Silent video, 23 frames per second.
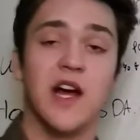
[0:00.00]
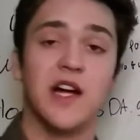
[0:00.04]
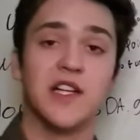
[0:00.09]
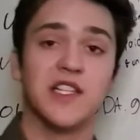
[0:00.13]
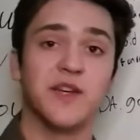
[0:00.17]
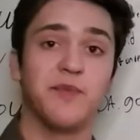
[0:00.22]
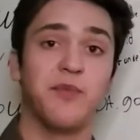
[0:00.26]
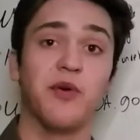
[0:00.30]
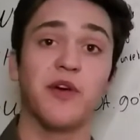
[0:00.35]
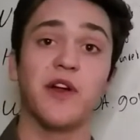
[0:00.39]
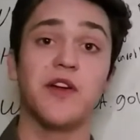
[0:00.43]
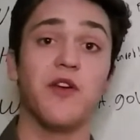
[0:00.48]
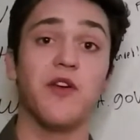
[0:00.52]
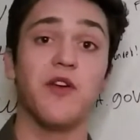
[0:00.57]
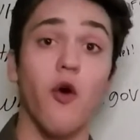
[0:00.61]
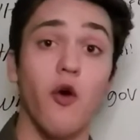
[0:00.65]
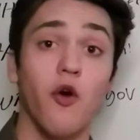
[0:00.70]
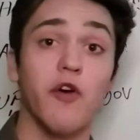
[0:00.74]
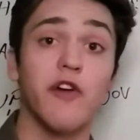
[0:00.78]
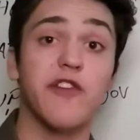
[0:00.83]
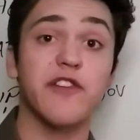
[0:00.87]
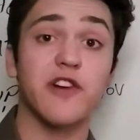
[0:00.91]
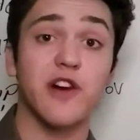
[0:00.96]
to put in
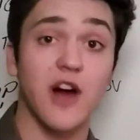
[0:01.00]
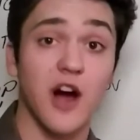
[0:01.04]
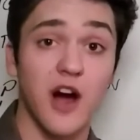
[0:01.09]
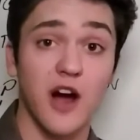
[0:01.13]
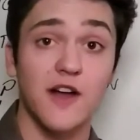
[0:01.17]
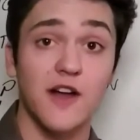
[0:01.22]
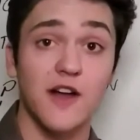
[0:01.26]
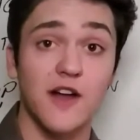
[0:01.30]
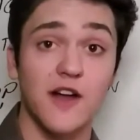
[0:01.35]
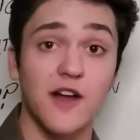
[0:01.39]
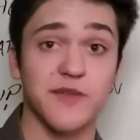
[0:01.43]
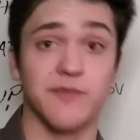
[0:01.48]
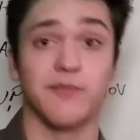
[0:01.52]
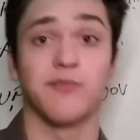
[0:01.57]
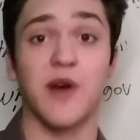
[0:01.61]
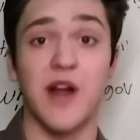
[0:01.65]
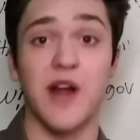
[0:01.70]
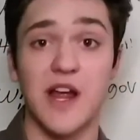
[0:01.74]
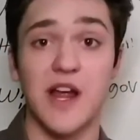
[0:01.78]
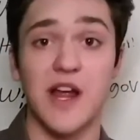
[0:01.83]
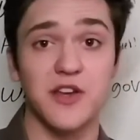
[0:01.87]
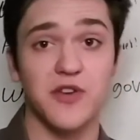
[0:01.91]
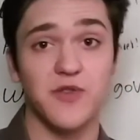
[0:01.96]
over 100 brand